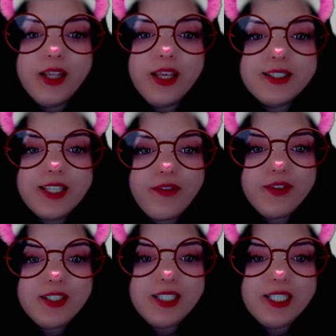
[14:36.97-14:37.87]
is
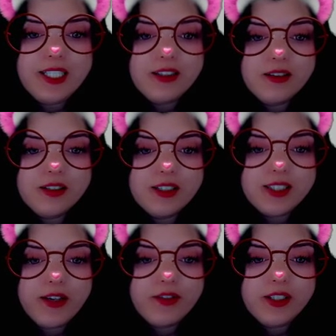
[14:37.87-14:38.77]
17,
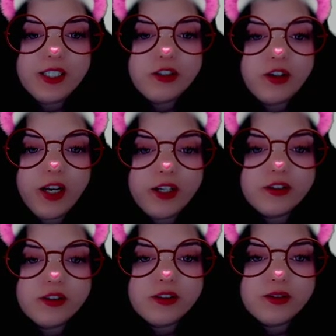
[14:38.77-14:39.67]
because 17
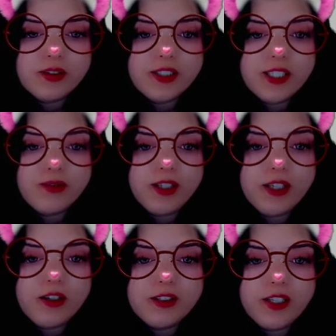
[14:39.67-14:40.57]
triangles. So it says
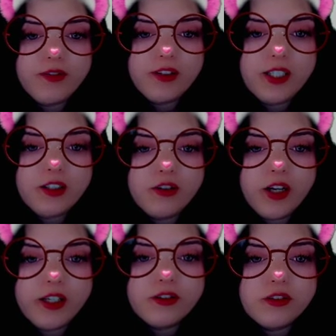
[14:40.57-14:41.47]
right there 17
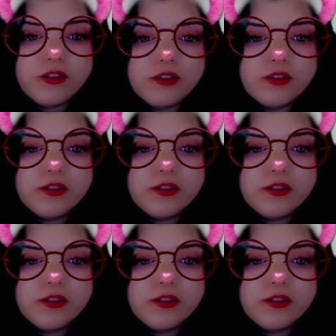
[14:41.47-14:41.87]
triangles.